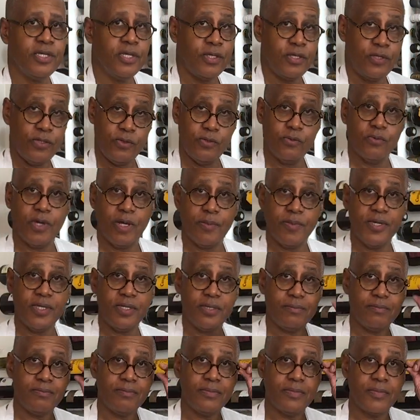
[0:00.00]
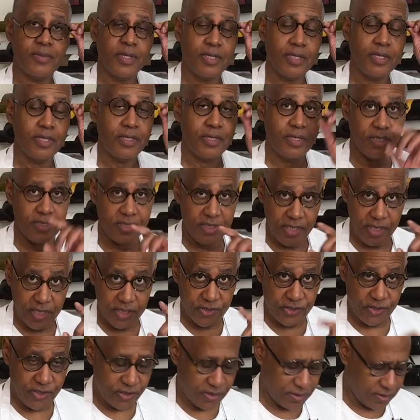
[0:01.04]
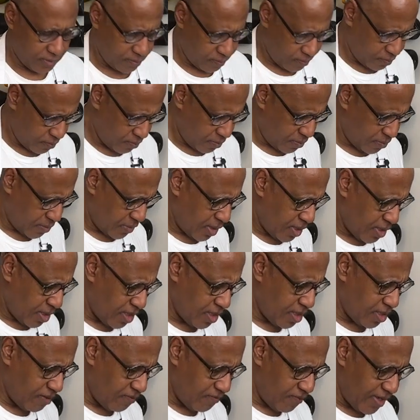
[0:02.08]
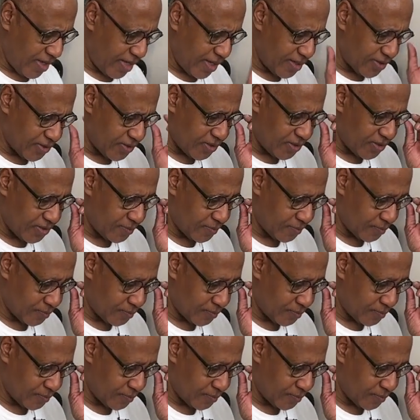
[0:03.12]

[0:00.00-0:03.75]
you rubbing the dish in advance.